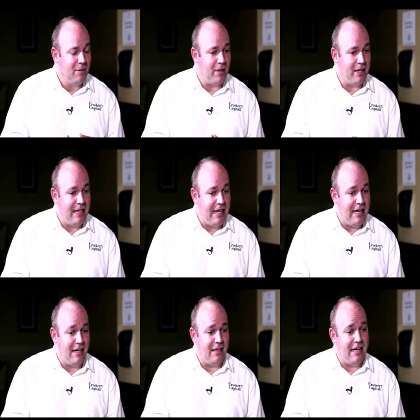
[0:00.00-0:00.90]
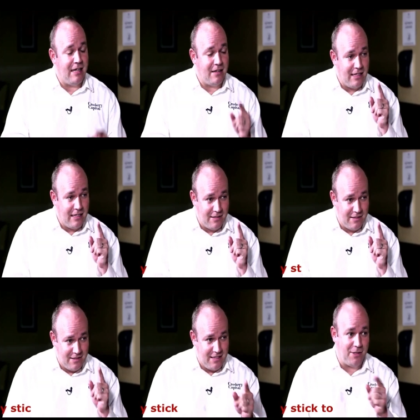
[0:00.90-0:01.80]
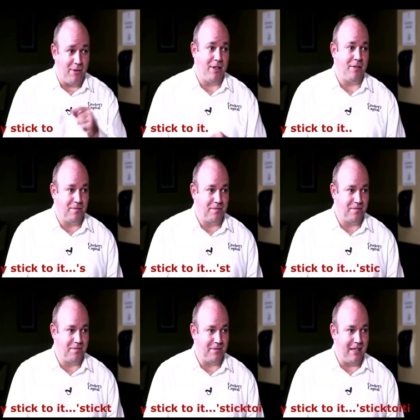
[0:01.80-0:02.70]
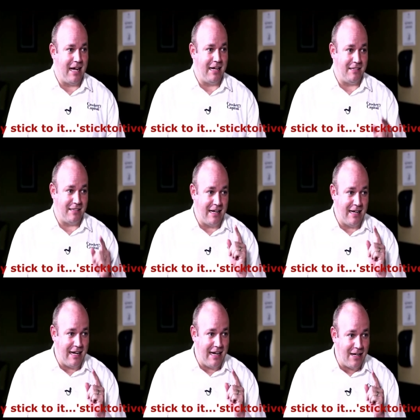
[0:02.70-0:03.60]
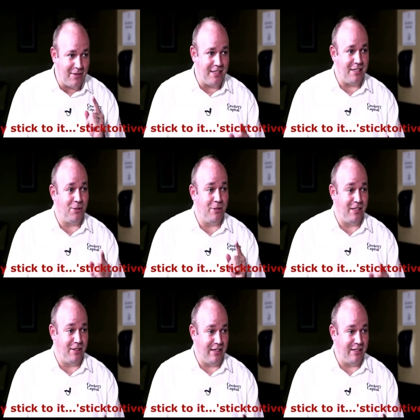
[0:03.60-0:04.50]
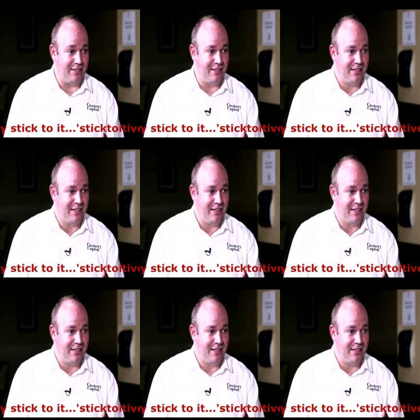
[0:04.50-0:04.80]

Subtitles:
But at the end of the day, they stick with it. And and they have stick-to-itiveness.